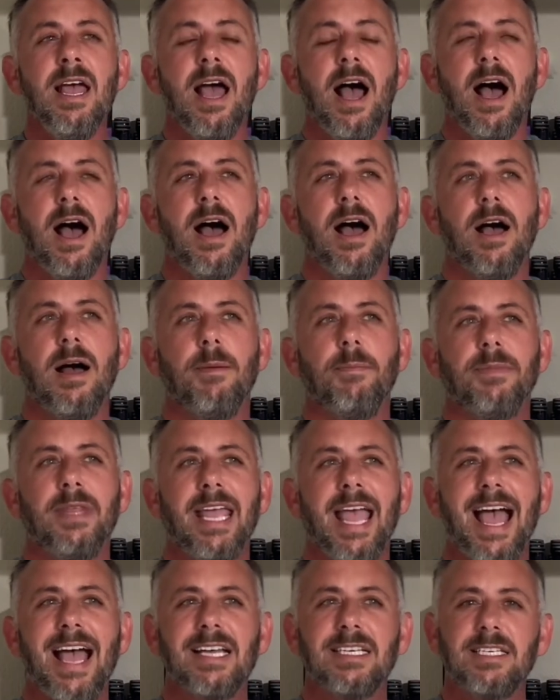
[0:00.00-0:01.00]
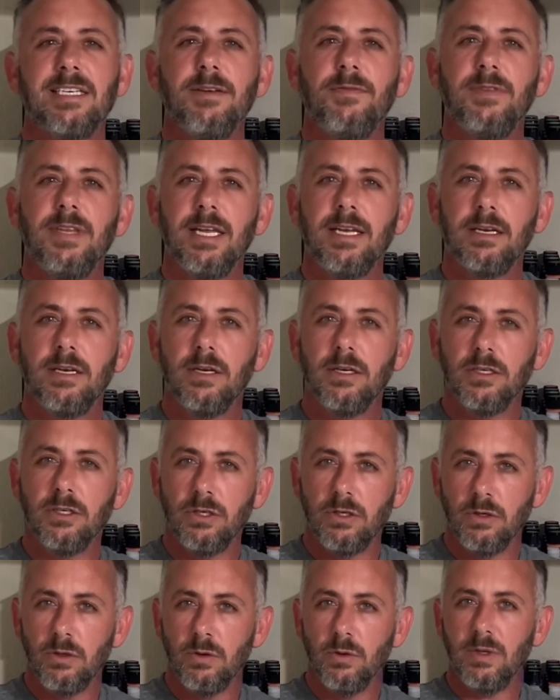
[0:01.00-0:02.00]
they asked if they could
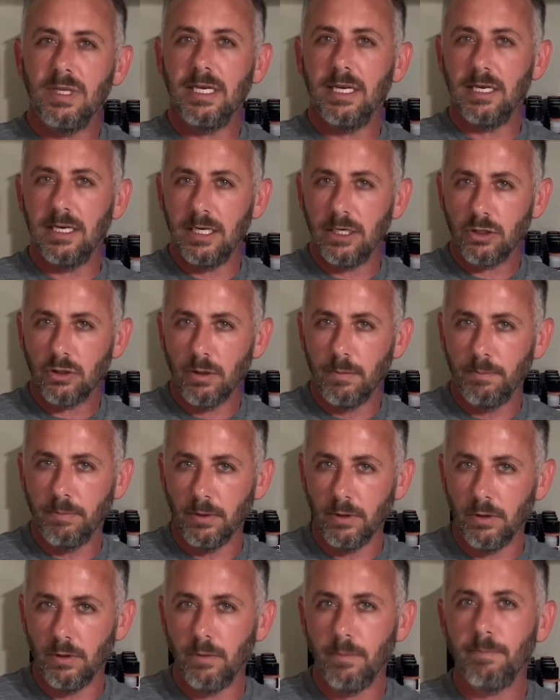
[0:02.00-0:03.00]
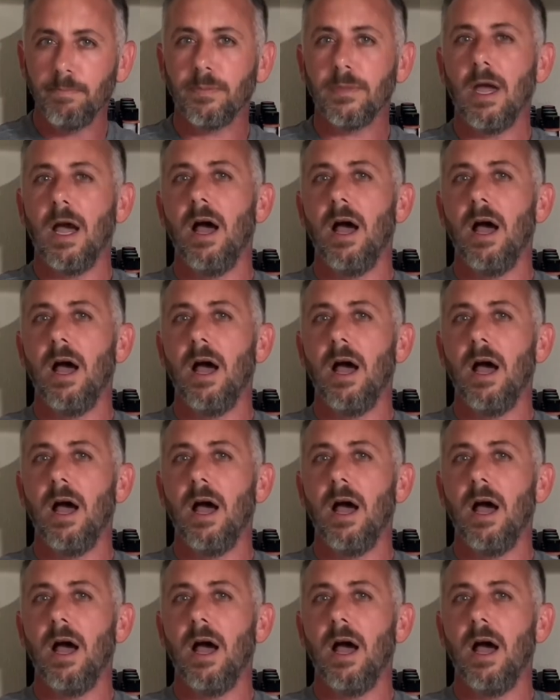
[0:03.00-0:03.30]
do the initial bloom